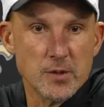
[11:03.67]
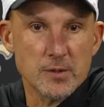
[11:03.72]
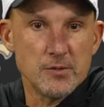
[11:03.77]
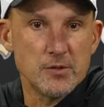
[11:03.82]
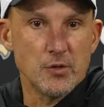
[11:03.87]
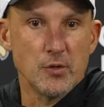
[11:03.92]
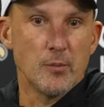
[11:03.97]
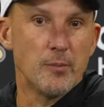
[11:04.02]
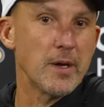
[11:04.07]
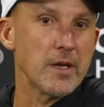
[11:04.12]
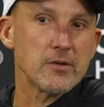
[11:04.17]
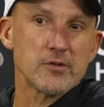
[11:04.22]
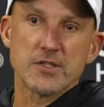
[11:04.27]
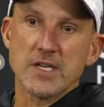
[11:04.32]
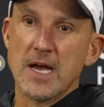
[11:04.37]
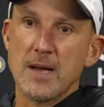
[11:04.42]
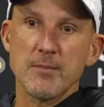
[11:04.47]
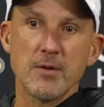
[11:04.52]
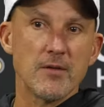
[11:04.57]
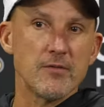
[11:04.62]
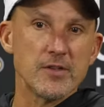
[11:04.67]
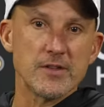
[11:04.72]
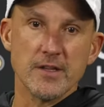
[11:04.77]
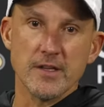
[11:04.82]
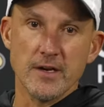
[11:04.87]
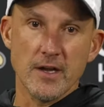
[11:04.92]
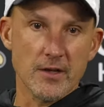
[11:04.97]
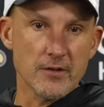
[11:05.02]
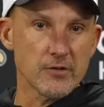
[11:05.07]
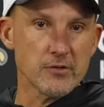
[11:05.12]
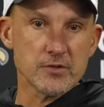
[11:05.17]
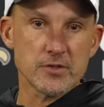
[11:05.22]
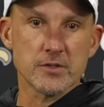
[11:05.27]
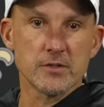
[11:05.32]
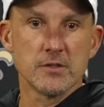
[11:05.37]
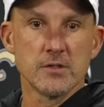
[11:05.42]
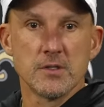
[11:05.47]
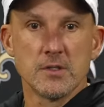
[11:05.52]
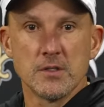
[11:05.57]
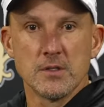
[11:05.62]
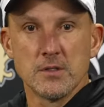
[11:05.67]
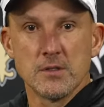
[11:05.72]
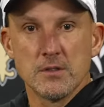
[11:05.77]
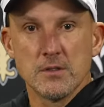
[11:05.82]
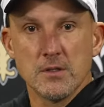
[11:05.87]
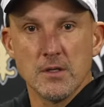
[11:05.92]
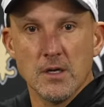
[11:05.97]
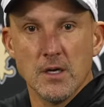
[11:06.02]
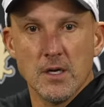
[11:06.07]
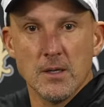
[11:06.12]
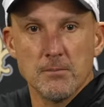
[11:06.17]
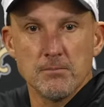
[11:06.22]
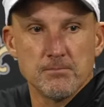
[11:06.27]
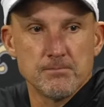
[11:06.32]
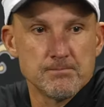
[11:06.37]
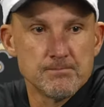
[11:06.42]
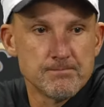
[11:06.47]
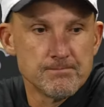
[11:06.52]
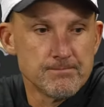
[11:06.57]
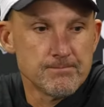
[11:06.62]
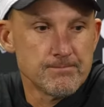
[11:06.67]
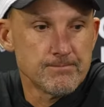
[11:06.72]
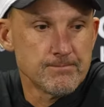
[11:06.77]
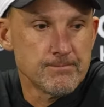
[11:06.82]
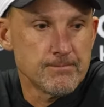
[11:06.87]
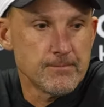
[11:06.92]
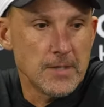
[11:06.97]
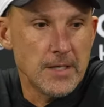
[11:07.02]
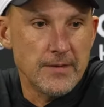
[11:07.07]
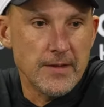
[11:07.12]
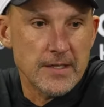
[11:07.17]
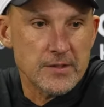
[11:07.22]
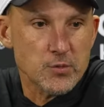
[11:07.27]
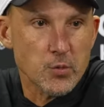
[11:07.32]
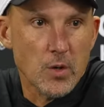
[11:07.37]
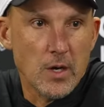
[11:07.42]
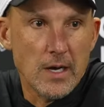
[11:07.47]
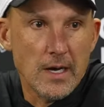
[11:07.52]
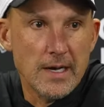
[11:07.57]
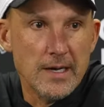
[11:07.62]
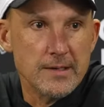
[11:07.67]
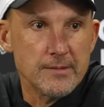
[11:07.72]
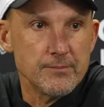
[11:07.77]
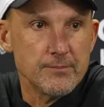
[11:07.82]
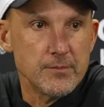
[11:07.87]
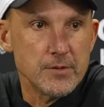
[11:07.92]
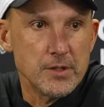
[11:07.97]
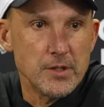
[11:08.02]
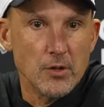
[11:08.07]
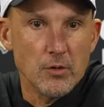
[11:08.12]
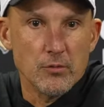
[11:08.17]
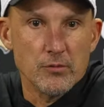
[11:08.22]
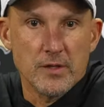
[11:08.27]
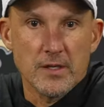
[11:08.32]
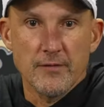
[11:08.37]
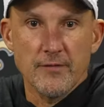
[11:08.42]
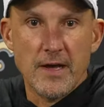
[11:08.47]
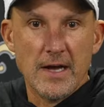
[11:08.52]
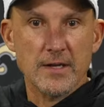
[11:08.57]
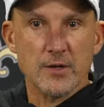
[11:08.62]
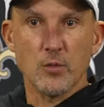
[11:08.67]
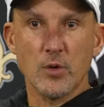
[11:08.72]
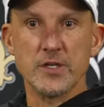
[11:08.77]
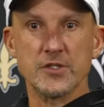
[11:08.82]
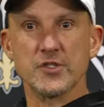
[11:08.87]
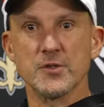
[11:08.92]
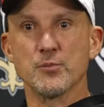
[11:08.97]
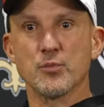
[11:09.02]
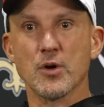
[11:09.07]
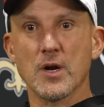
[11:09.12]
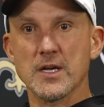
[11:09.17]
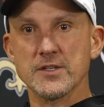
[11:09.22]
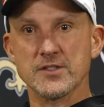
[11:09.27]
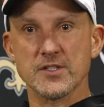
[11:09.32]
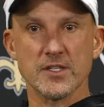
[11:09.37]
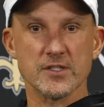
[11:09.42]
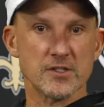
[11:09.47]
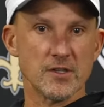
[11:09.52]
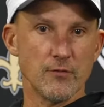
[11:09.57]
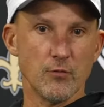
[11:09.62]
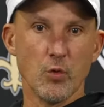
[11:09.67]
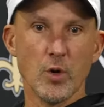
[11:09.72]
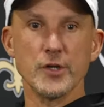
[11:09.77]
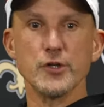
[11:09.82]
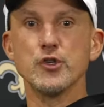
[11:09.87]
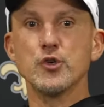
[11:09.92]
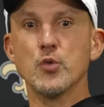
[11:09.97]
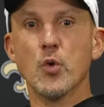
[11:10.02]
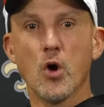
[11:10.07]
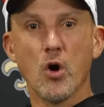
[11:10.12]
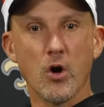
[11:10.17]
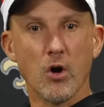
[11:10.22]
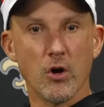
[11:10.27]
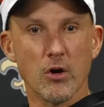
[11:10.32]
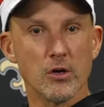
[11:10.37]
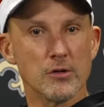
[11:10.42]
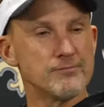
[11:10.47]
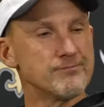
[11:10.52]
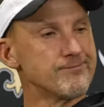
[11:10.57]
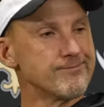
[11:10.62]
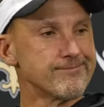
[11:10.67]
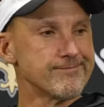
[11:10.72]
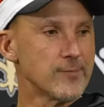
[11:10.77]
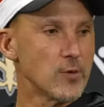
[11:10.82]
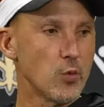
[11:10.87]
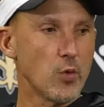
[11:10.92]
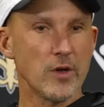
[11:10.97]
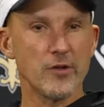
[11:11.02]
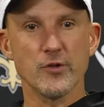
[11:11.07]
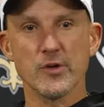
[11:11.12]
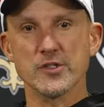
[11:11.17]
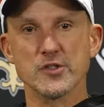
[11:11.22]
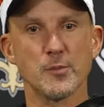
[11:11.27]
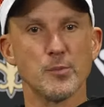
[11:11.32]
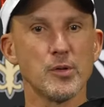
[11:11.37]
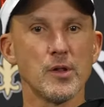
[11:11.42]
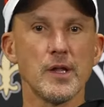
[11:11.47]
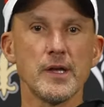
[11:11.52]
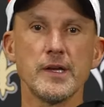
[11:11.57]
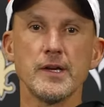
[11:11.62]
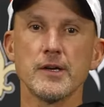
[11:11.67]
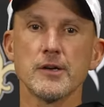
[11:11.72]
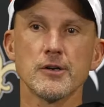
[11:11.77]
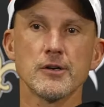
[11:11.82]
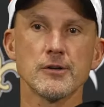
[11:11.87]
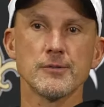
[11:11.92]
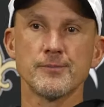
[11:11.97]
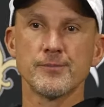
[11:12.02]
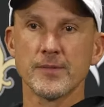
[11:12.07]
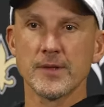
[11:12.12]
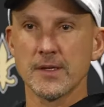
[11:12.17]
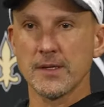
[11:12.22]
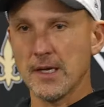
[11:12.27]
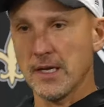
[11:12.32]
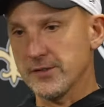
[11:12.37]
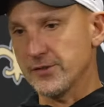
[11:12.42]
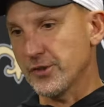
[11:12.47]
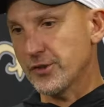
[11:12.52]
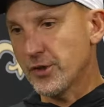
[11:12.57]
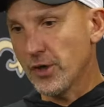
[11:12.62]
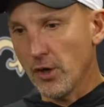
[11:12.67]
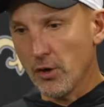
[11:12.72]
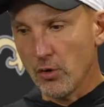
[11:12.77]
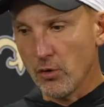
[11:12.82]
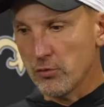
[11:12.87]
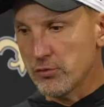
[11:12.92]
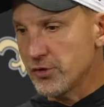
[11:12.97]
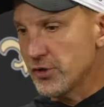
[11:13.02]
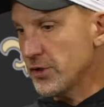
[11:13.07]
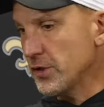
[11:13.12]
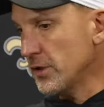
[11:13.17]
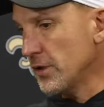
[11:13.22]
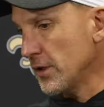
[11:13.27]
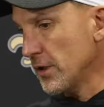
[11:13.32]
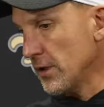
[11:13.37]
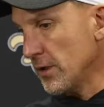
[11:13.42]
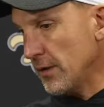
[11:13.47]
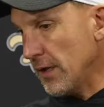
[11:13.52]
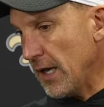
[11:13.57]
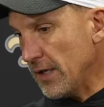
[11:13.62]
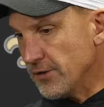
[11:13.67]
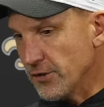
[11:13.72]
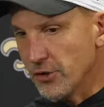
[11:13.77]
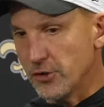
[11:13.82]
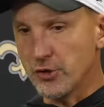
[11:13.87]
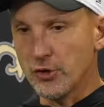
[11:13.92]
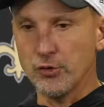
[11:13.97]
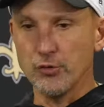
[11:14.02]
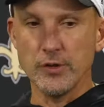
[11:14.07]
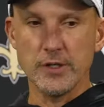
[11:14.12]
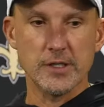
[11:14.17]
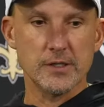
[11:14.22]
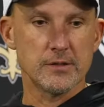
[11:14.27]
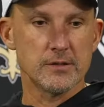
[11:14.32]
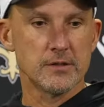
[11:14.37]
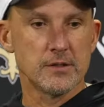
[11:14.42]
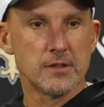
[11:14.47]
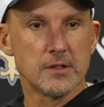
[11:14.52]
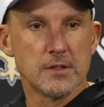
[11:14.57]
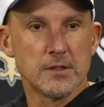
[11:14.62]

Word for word: we do a better job of it than others. Um, and that's why, you know, the evaluation process of what you are, whether as a player, as a coach, as a unit,